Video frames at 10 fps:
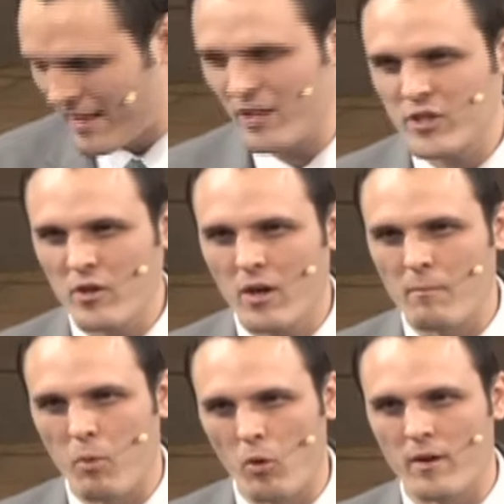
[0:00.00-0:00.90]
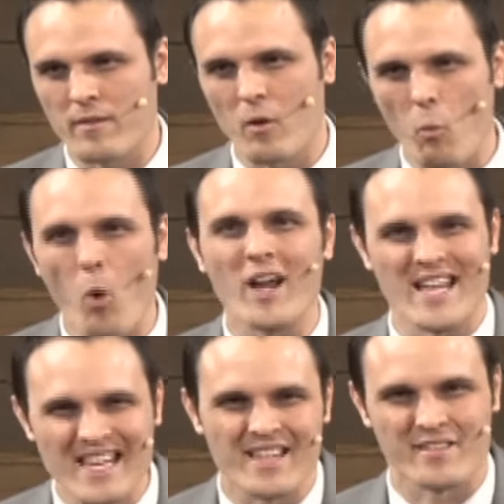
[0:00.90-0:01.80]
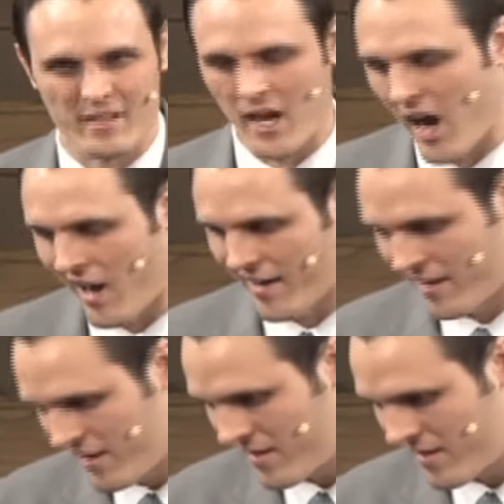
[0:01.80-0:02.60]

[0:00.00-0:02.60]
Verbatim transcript: Tells you how important the one is to God.